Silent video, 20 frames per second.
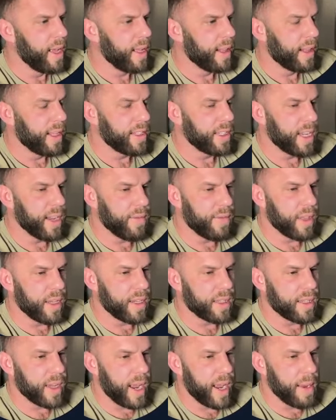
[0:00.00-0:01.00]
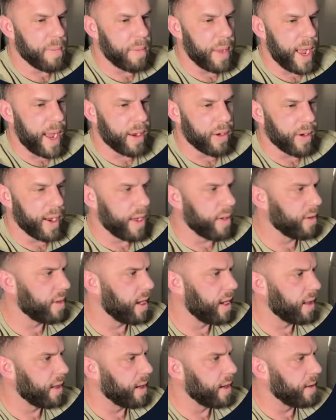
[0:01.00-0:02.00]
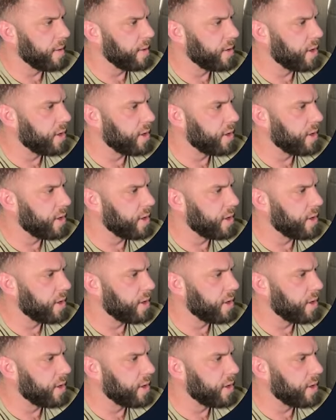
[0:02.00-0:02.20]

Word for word: Let's give this a background color.